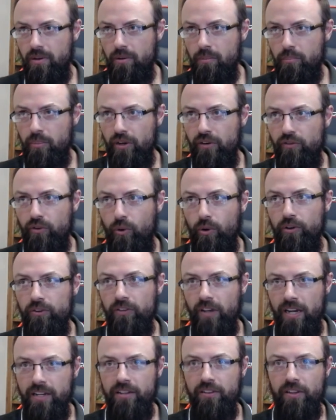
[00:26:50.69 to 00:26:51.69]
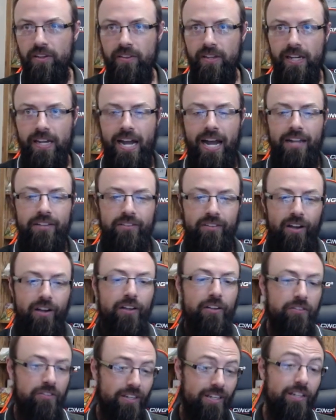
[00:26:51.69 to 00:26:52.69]
But of course, anything that God
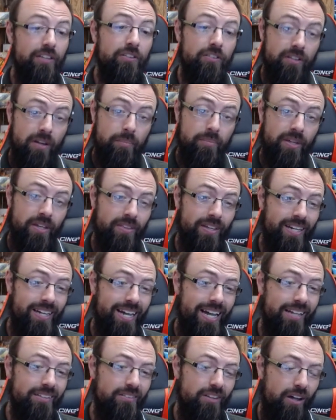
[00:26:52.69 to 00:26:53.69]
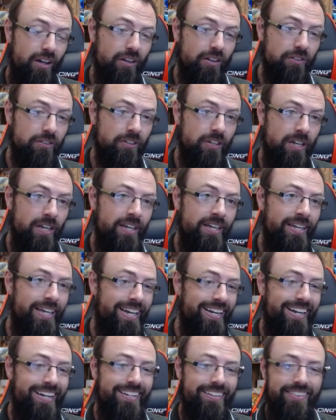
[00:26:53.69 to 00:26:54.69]
does is something that God does
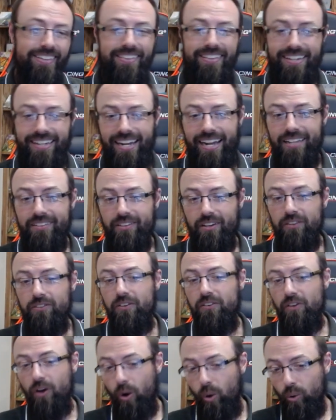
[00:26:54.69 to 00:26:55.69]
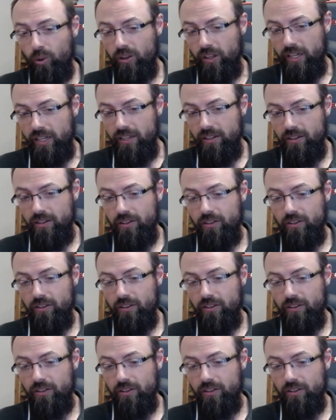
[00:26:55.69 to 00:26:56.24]
and anything that God does is holy.